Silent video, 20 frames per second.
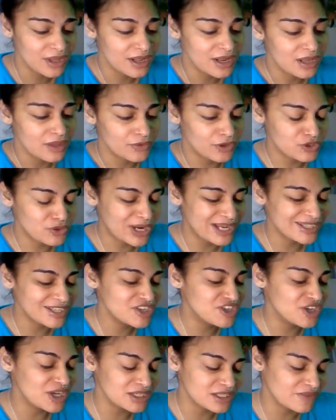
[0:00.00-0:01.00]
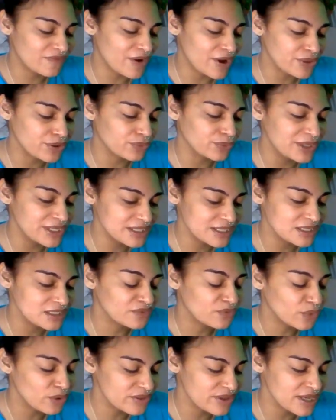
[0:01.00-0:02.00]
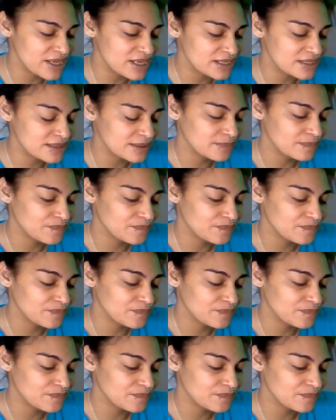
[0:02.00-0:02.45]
They're trying to justify the reasons for this.